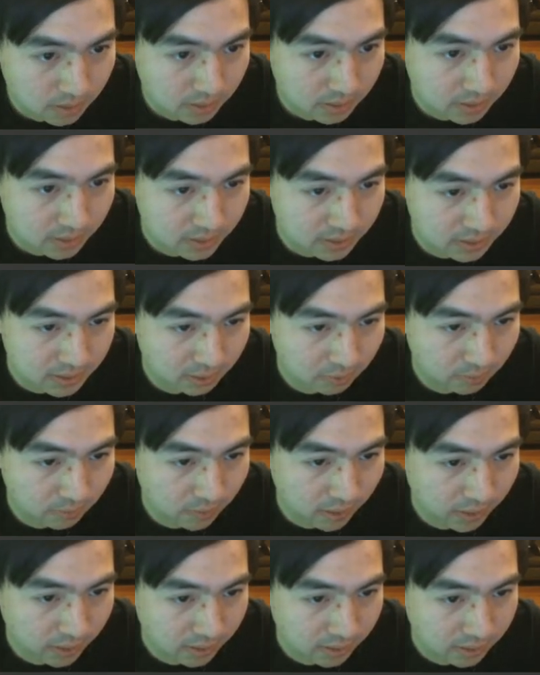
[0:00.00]
this is a
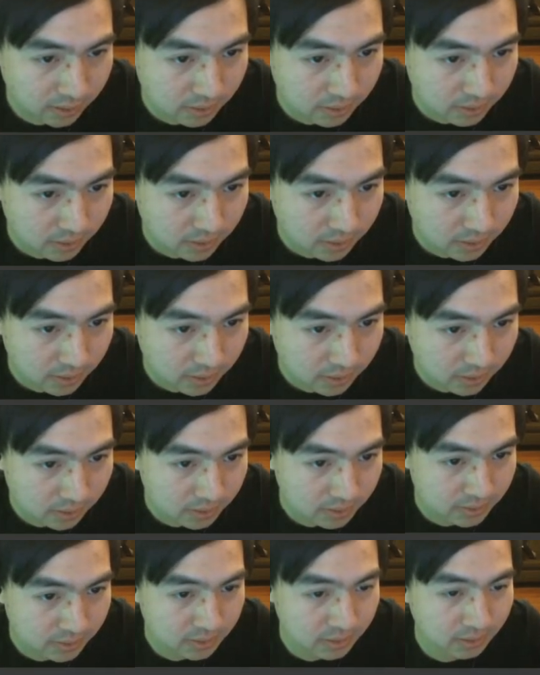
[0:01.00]
right and
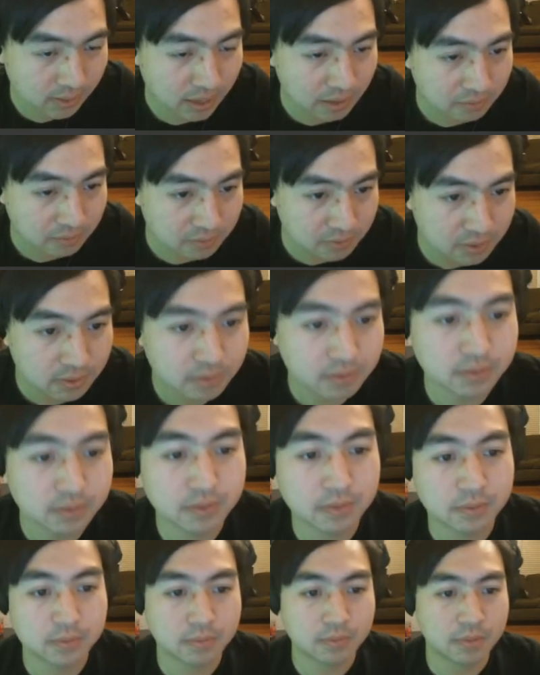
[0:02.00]
this is a left.
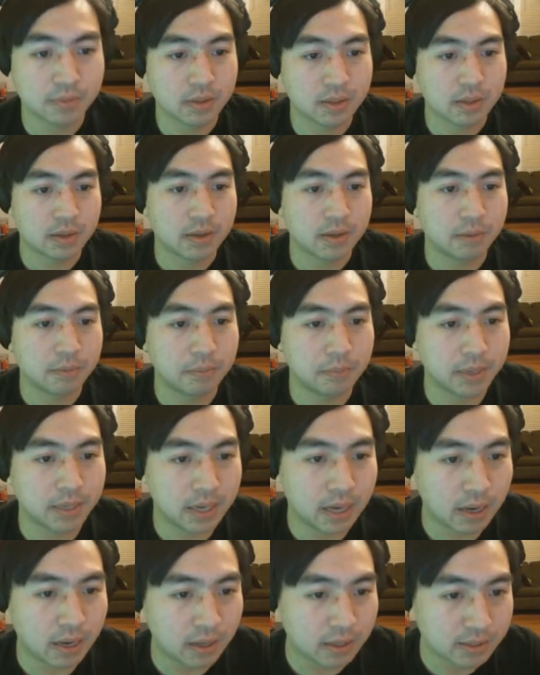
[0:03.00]

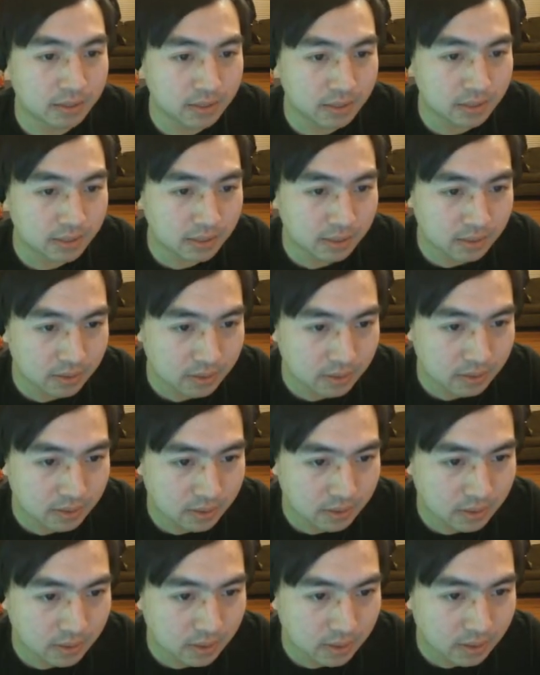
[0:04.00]
Because
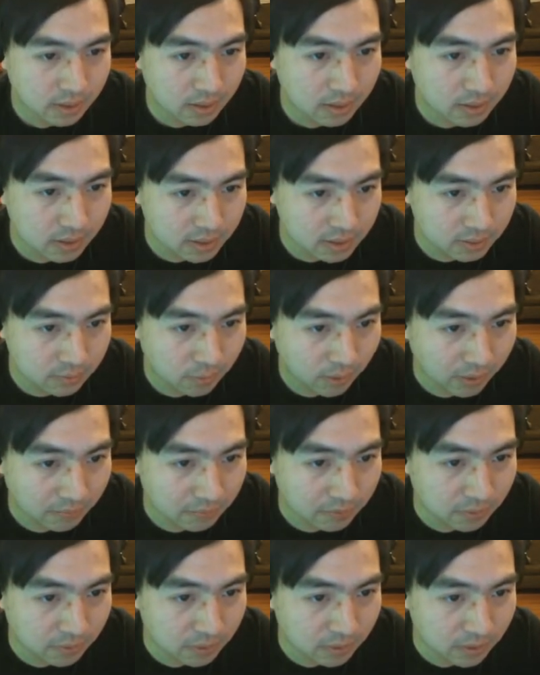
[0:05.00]
this right
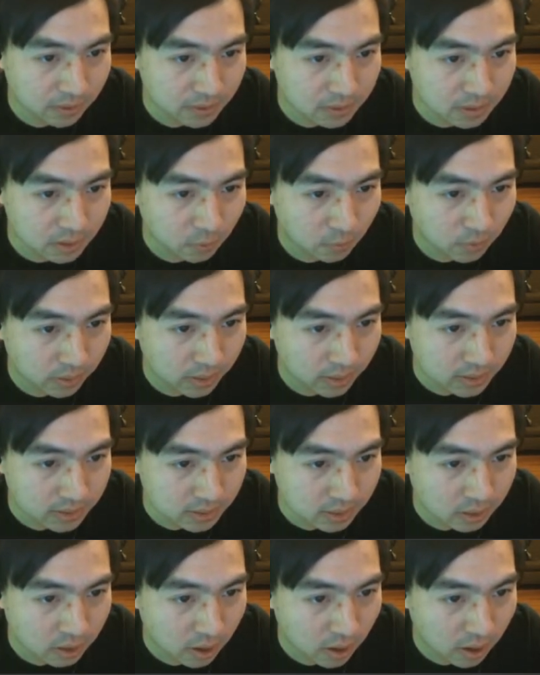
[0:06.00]
foot is the one that's
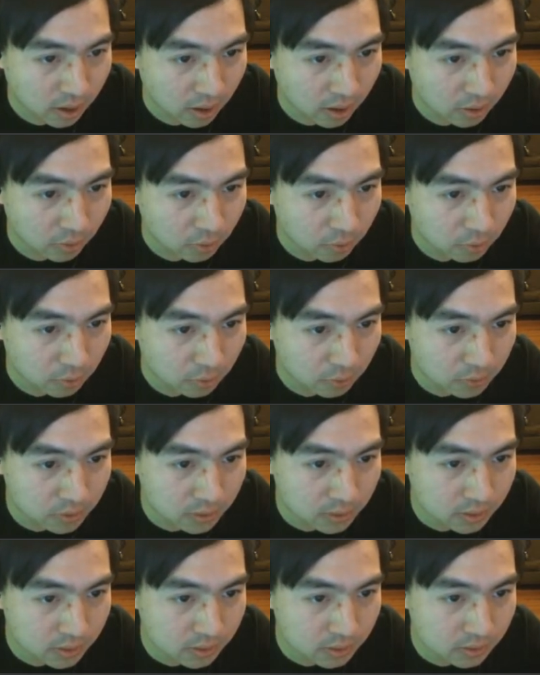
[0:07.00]
not on a hold,